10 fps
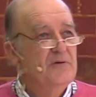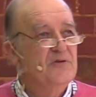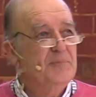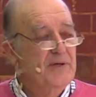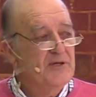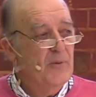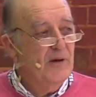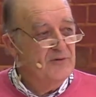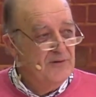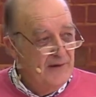to speak to
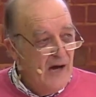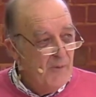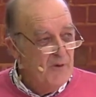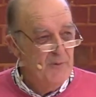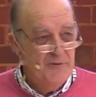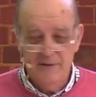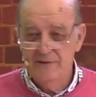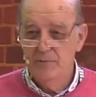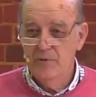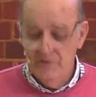us now when we
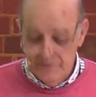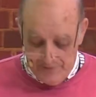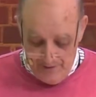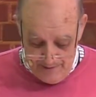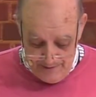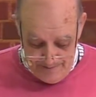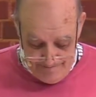read the Word of God.